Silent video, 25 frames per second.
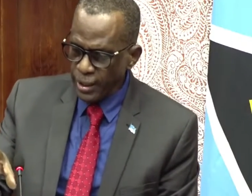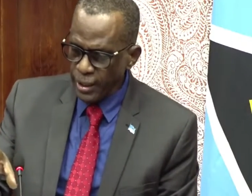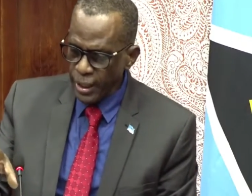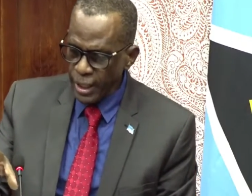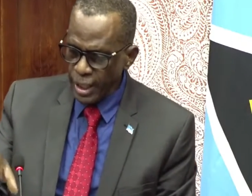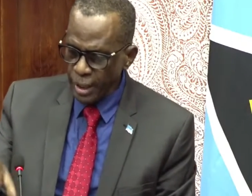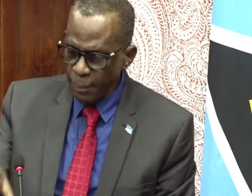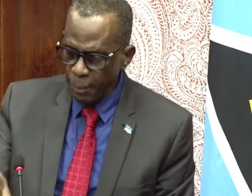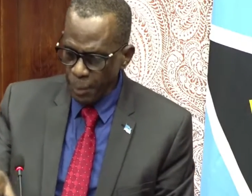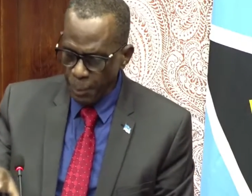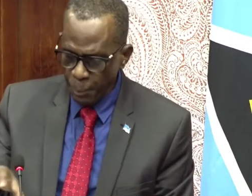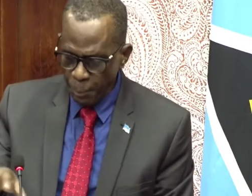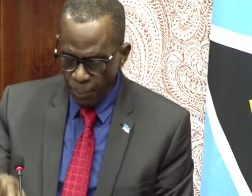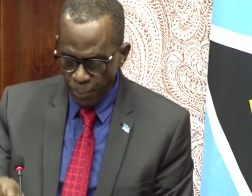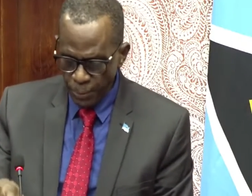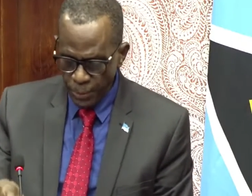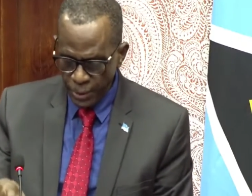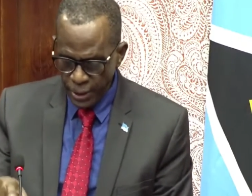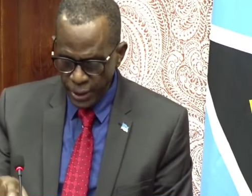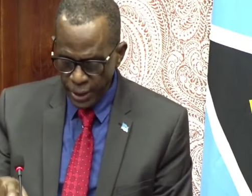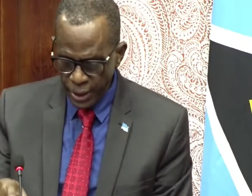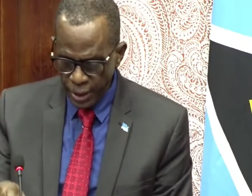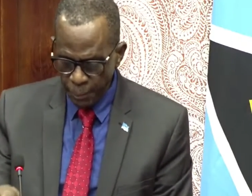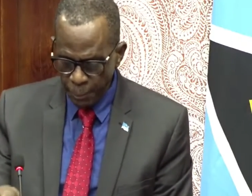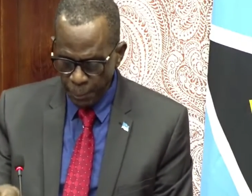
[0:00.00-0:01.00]

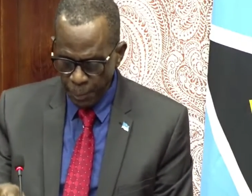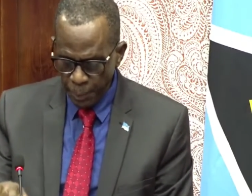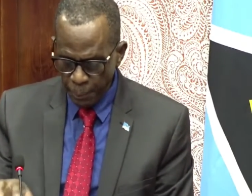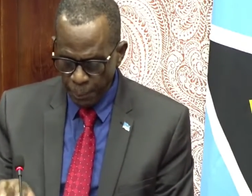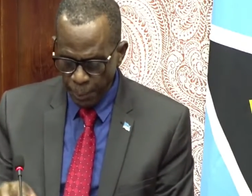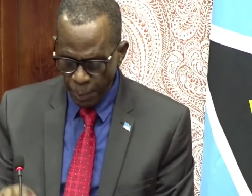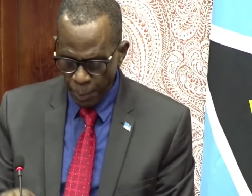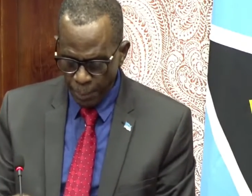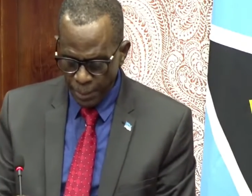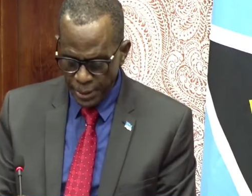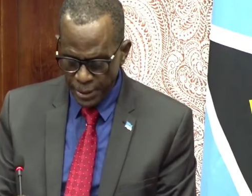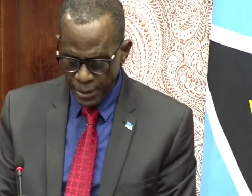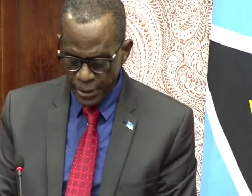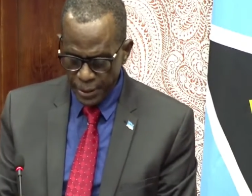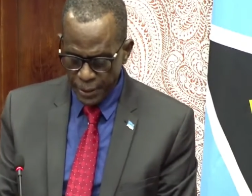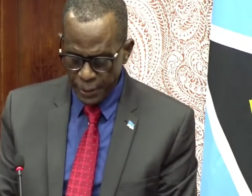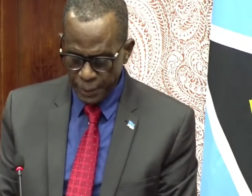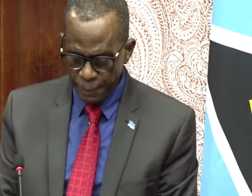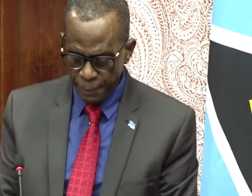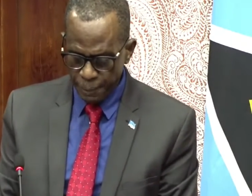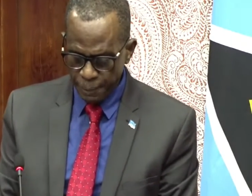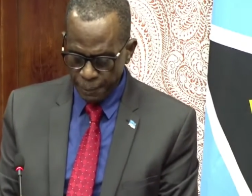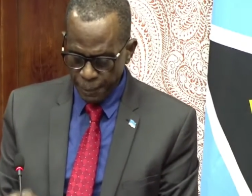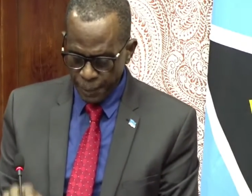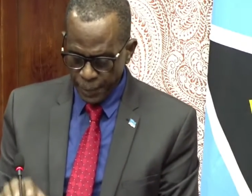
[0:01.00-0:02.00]
EP property
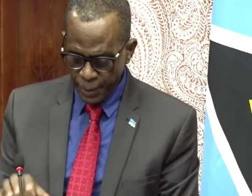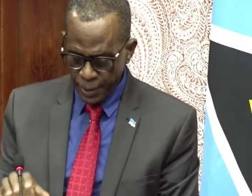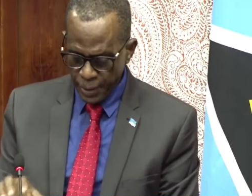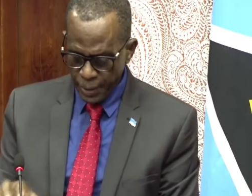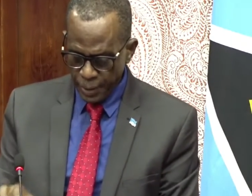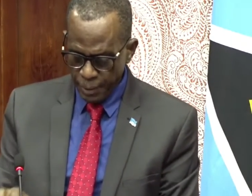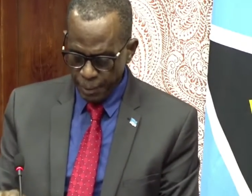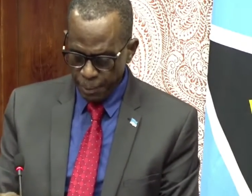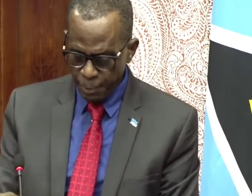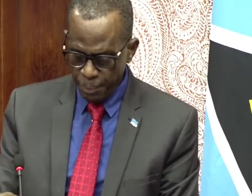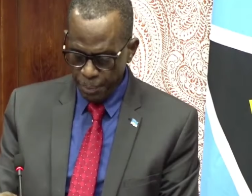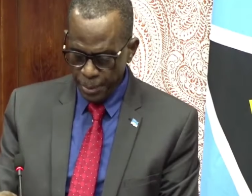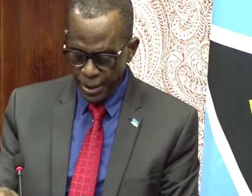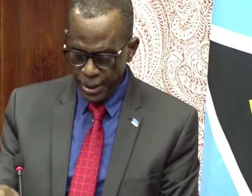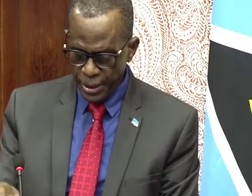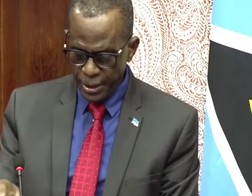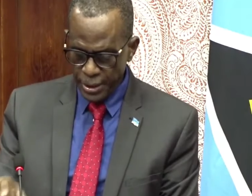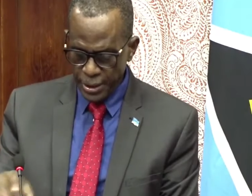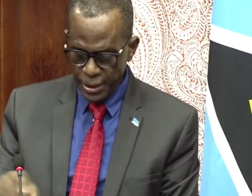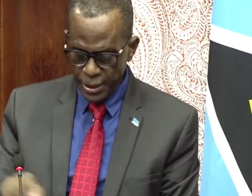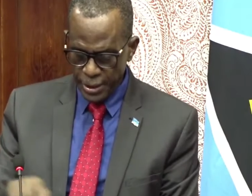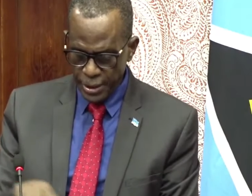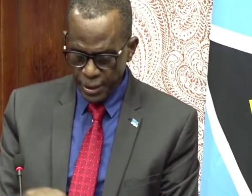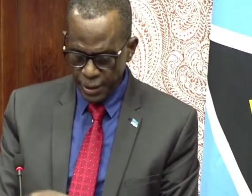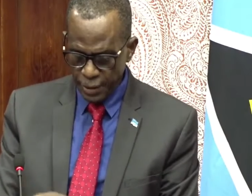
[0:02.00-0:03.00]

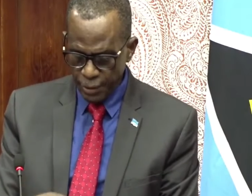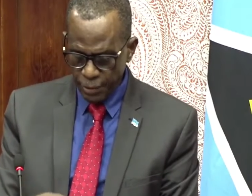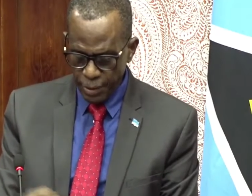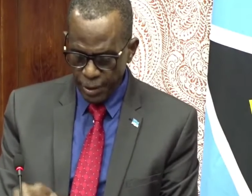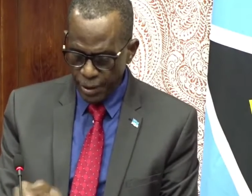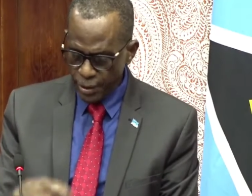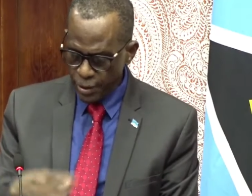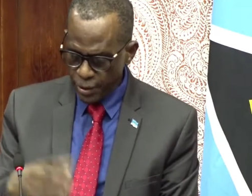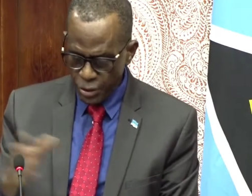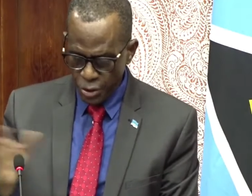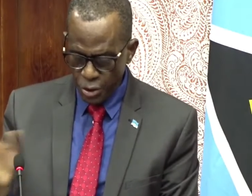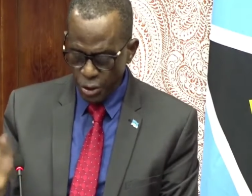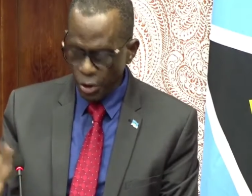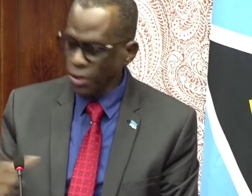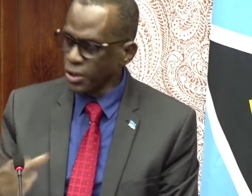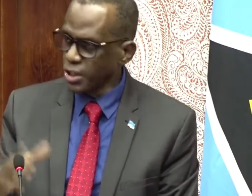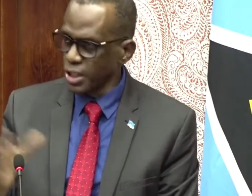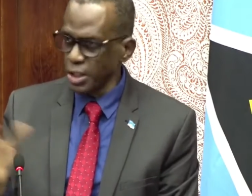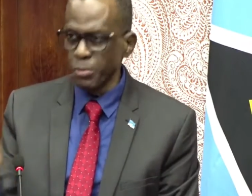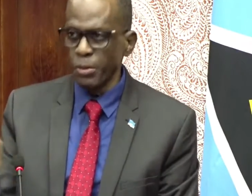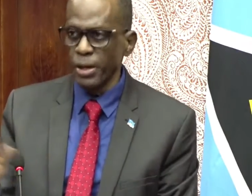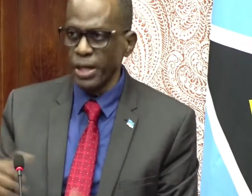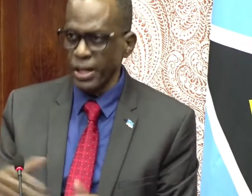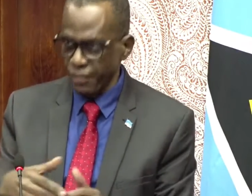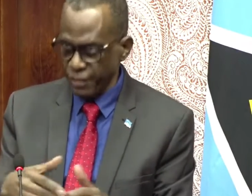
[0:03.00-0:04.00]
pays 3 or 6,
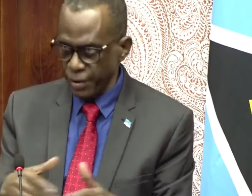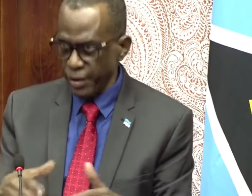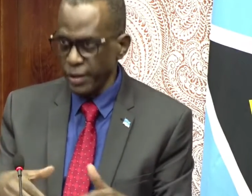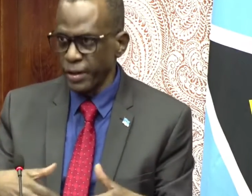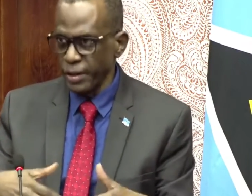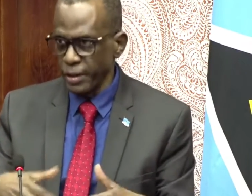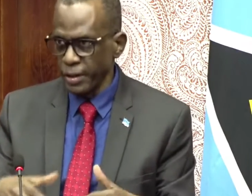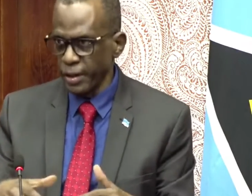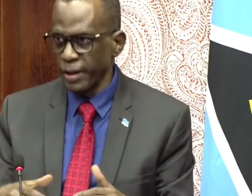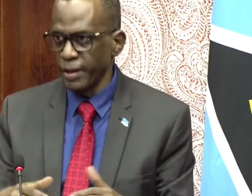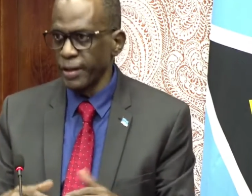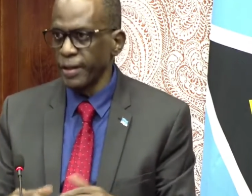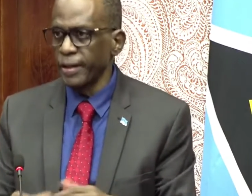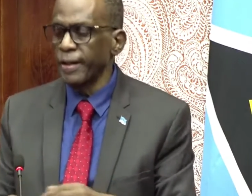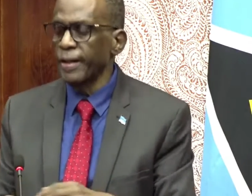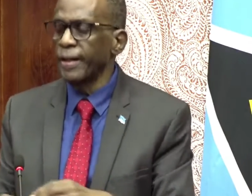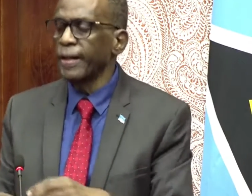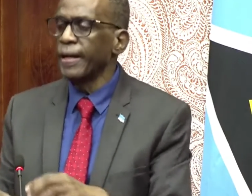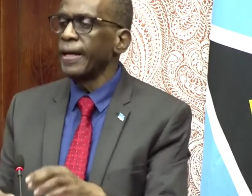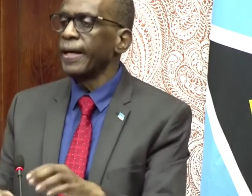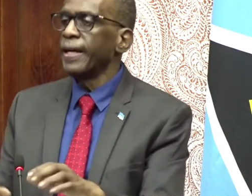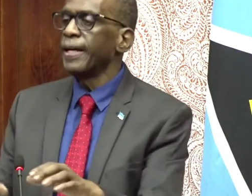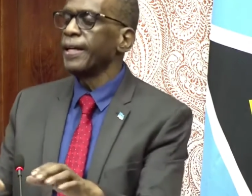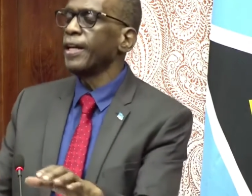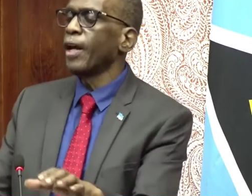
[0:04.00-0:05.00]
whatever. Yeah. Then.
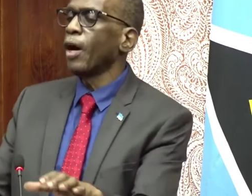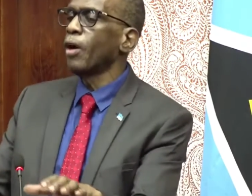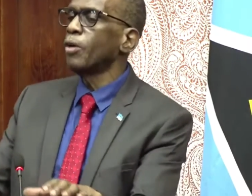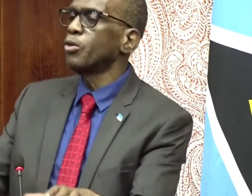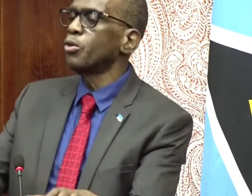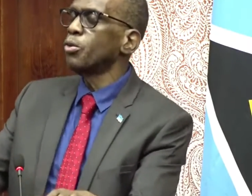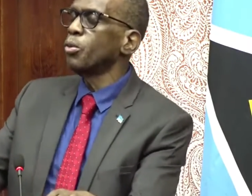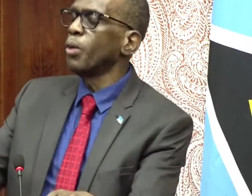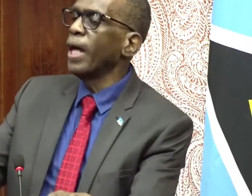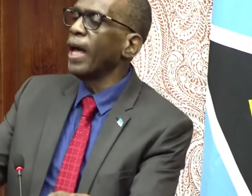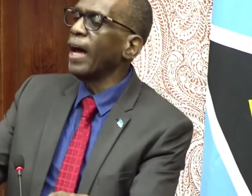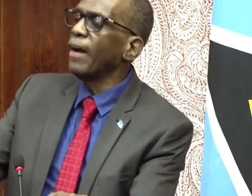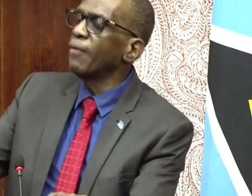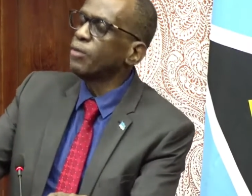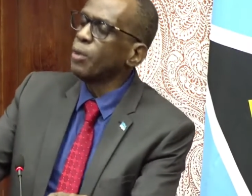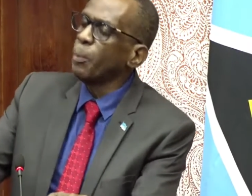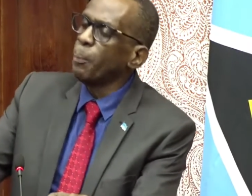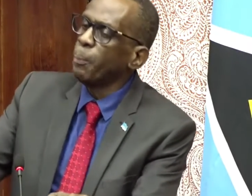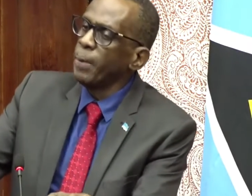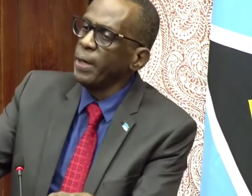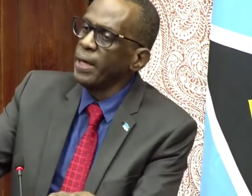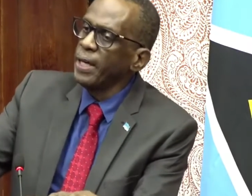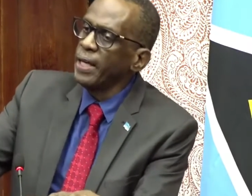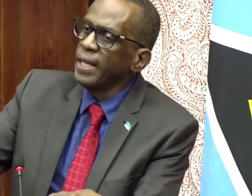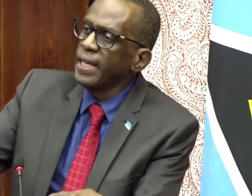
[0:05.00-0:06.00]
Now, do they have to
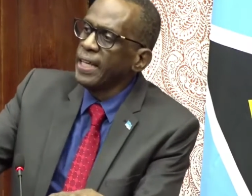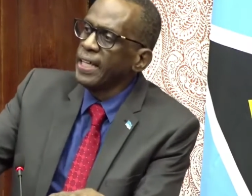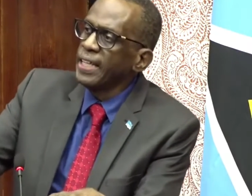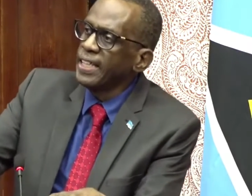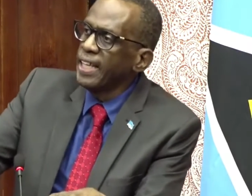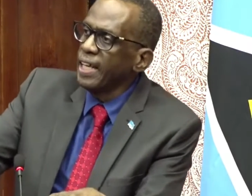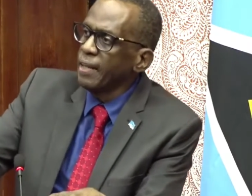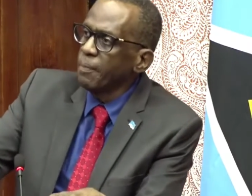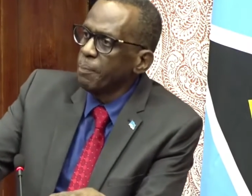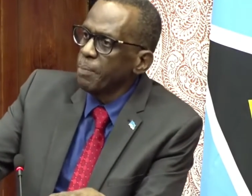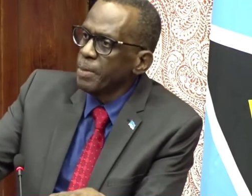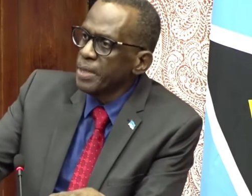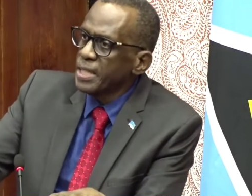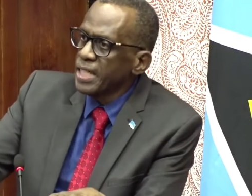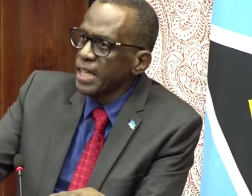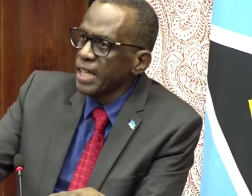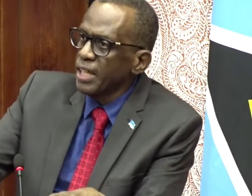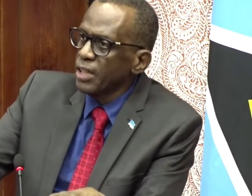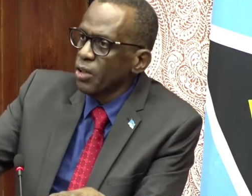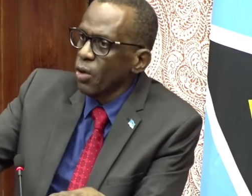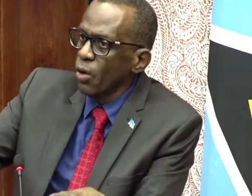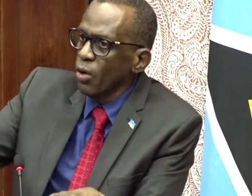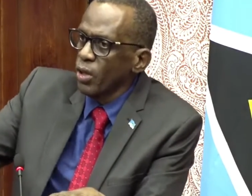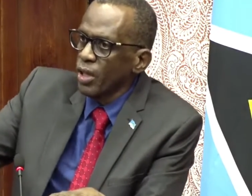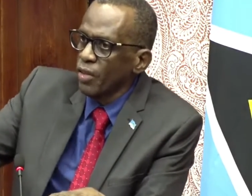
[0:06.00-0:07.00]
pay
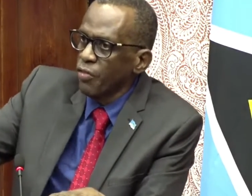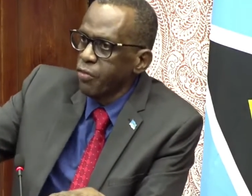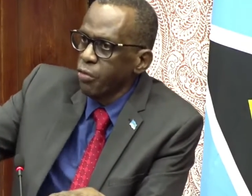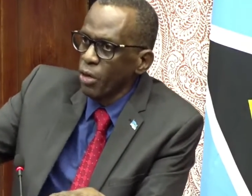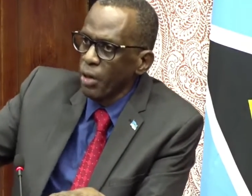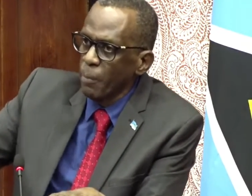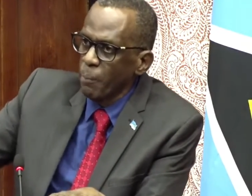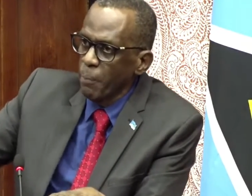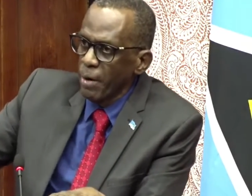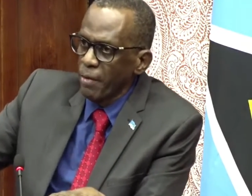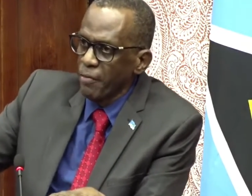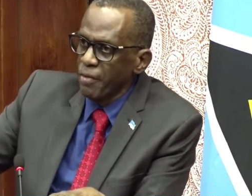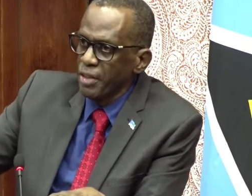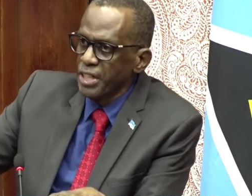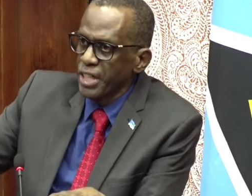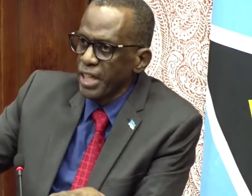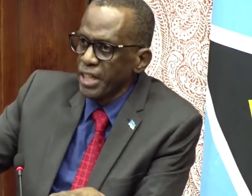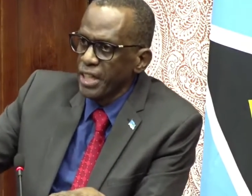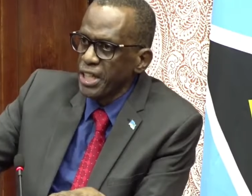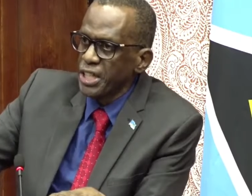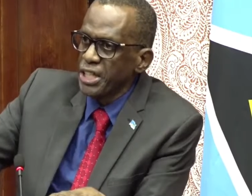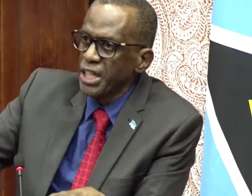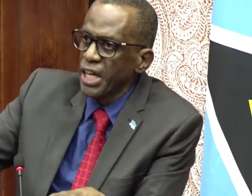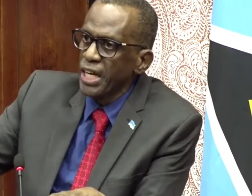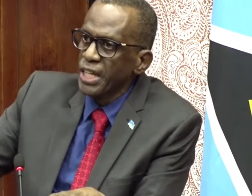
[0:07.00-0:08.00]
10% on the food and beverage that
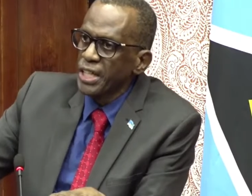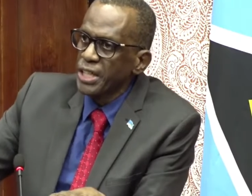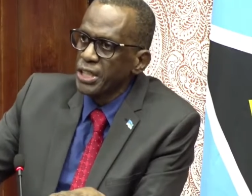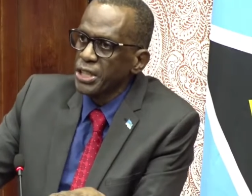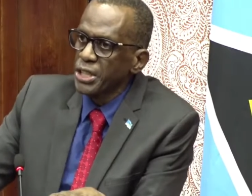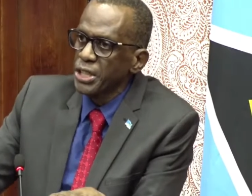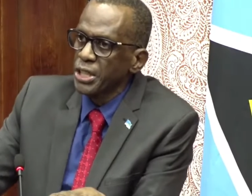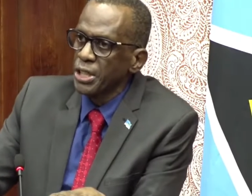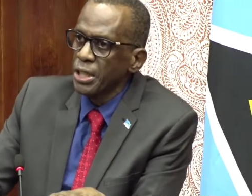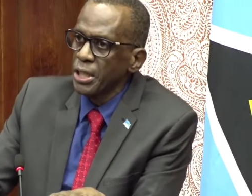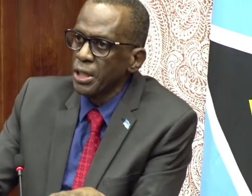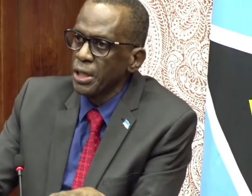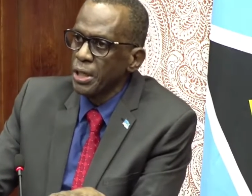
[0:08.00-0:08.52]
they charge?